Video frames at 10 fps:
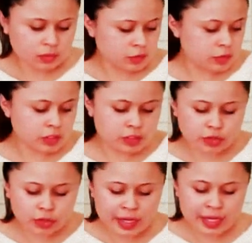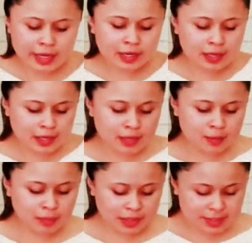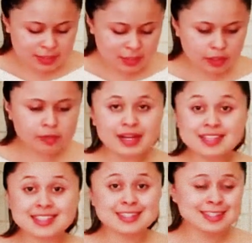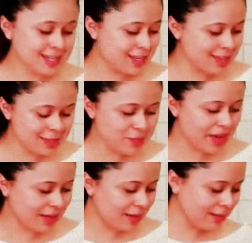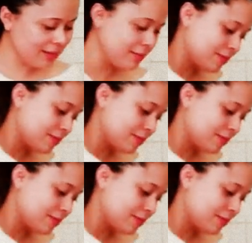So just go ahead and place your raisins in the pan.